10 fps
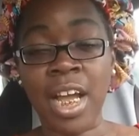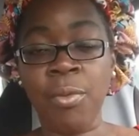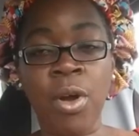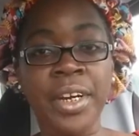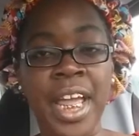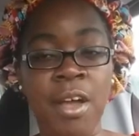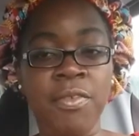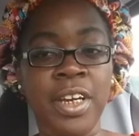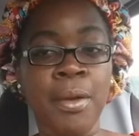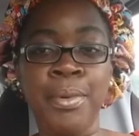I walked half
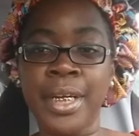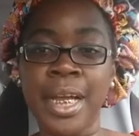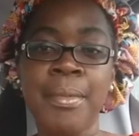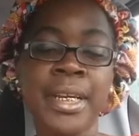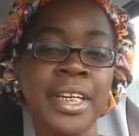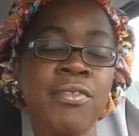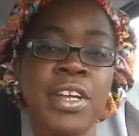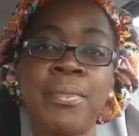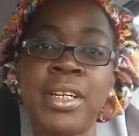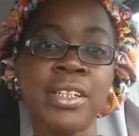a lap and I got back in the
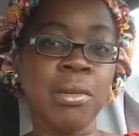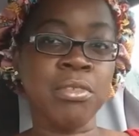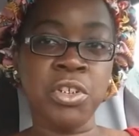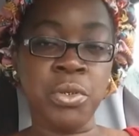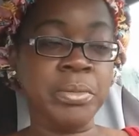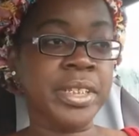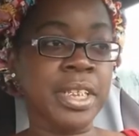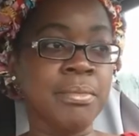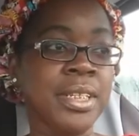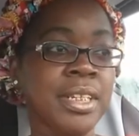van because I was so
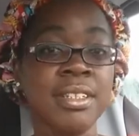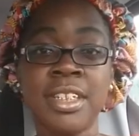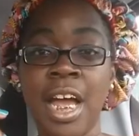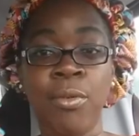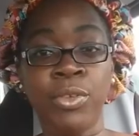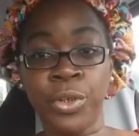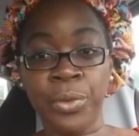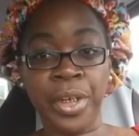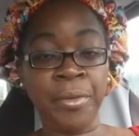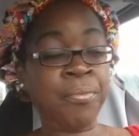upset because I was
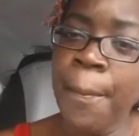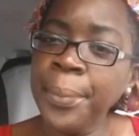hurting.